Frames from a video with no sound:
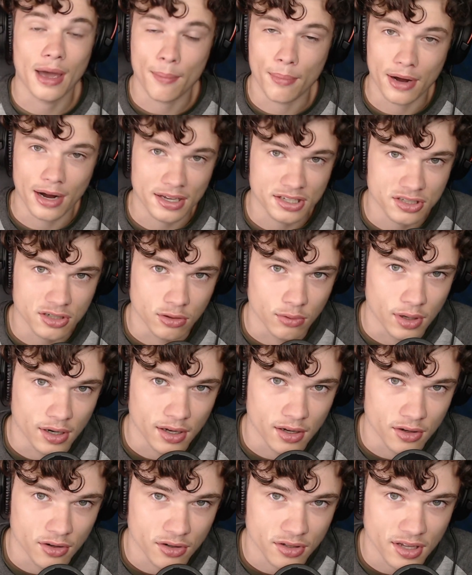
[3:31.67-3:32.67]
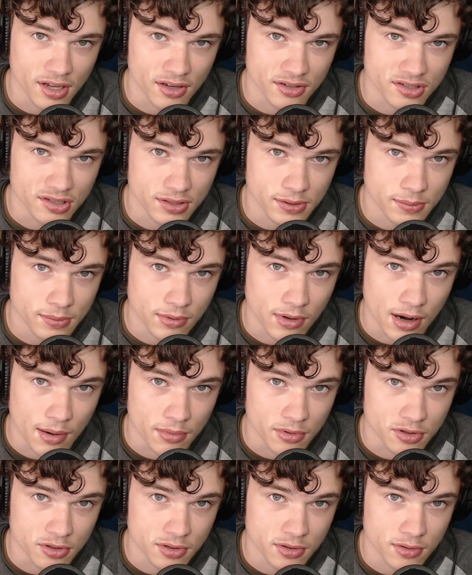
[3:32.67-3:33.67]
but I still want 100,000
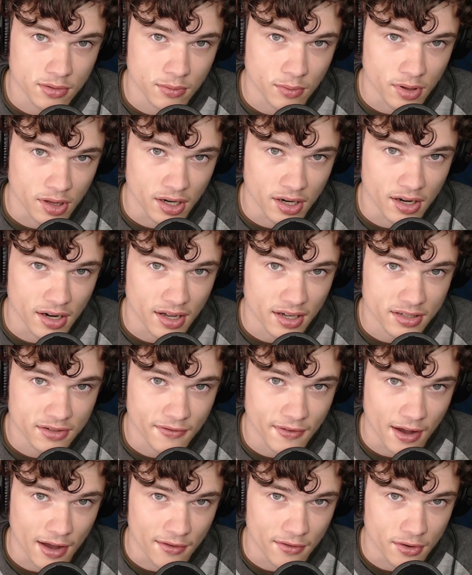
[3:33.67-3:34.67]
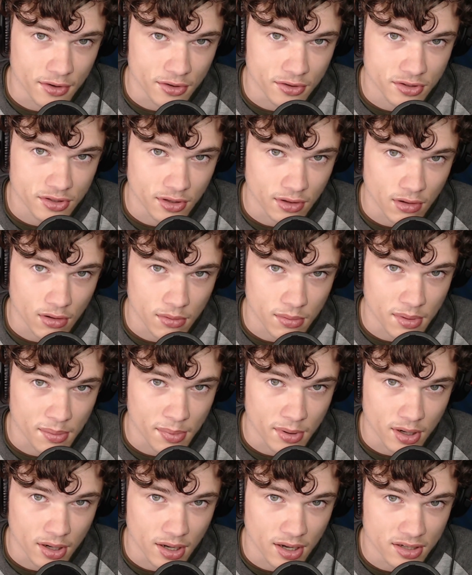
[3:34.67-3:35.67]
subscribers within the next 5 years, so that'd be
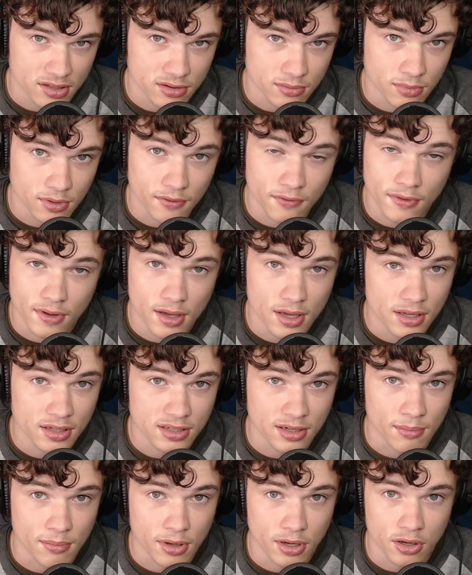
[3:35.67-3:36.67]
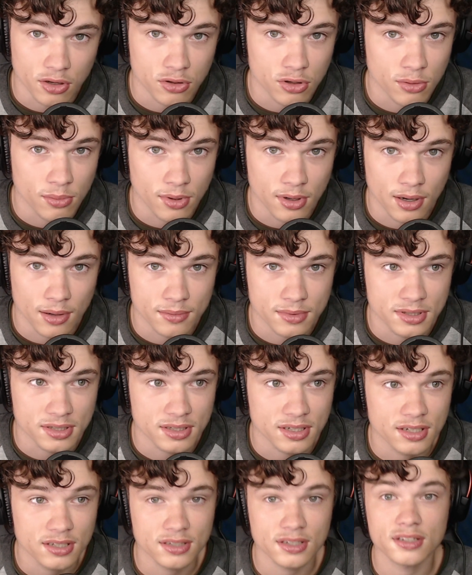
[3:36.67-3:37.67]
pretty awesome. If some big YouTuber comes and
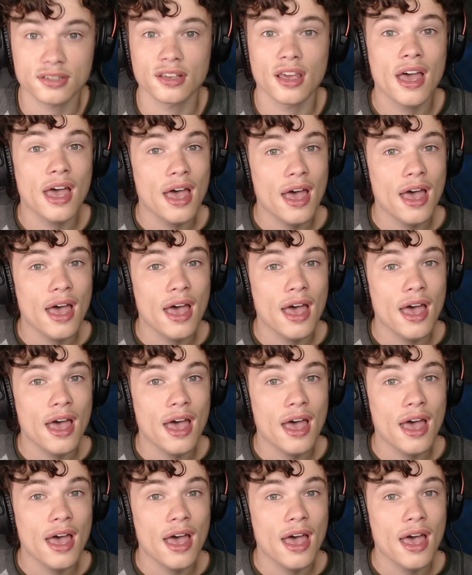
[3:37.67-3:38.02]
sees this,